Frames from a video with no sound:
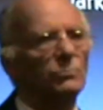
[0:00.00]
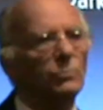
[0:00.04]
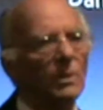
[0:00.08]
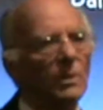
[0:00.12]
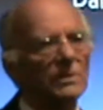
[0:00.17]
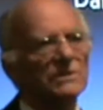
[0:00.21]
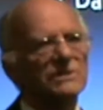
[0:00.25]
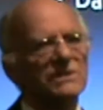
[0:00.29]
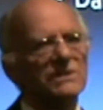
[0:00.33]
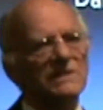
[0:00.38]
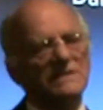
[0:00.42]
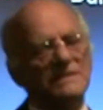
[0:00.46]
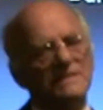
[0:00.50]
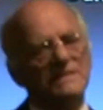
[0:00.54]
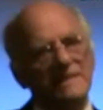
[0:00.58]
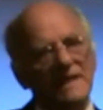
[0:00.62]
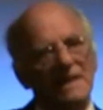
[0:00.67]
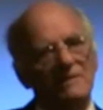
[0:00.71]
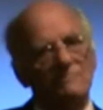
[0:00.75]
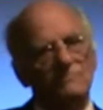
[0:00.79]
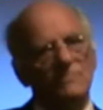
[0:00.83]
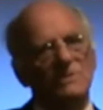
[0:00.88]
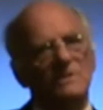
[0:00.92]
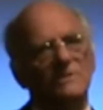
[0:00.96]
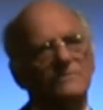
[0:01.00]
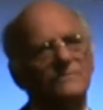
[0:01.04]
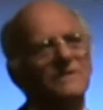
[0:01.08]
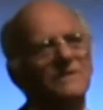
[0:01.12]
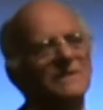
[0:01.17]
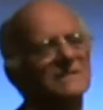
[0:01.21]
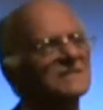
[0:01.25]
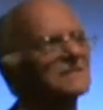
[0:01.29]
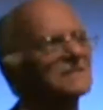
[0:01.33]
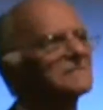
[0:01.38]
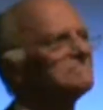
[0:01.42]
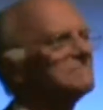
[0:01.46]
wanted to get rid of
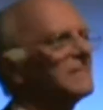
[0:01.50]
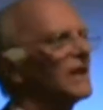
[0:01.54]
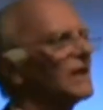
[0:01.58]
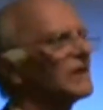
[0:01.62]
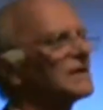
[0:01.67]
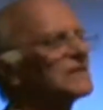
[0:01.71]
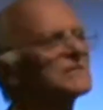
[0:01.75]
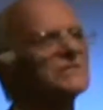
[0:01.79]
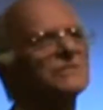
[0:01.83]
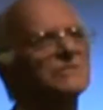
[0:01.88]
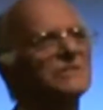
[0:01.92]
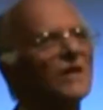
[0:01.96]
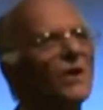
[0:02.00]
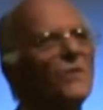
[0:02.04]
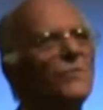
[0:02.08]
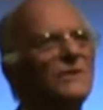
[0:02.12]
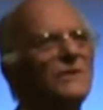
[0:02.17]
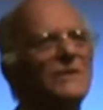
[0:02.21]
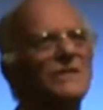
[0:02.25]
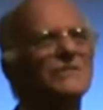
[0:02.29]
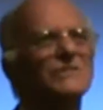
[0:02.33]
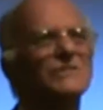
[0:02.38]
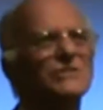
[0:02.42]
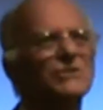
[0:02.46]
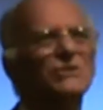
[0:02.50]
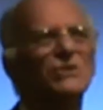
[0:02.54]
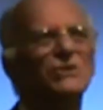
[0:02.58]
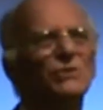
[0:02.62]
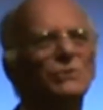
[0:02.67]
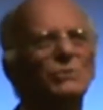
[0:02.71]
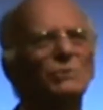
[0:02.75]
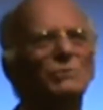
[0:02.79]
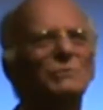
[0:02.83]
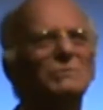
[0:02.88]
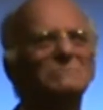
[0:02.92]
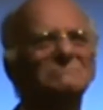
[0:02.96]
this like a stone in the
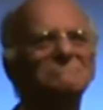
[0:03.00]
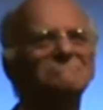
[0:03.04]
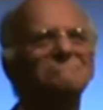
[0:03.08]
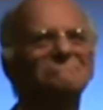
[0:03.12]
shoe.